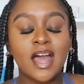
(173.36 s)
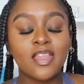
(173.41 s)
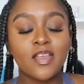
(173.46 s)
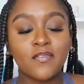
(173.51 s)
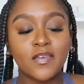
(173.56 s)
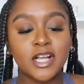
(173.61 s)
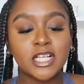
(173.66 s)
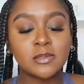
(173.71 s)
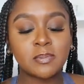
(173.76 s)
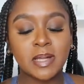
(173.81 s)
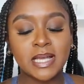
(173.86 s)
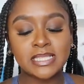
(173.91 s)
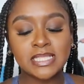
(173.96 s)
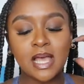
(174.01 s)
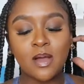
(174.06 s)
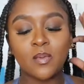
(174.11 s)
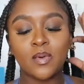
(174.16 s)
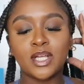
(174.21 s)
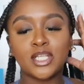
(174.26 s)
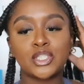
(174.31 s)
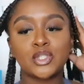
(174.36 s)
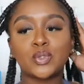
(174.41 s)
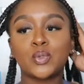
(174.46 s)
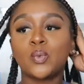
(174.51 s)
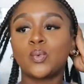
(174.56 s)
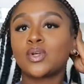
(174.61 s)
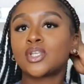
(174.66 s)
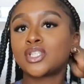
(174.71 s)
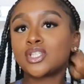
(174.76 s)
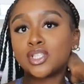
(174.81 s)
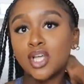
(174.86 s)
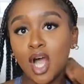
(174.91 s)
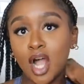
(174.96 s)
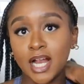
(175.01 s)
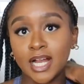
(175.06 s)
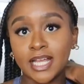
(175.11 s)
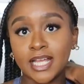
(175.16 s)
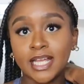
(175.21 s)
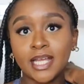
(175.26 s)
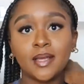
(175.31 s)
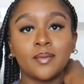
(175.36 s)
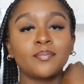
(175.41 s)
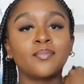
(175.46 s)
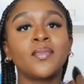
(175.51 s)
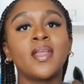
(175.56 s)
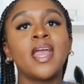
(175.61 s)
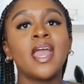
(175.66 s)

the first place I went to was Target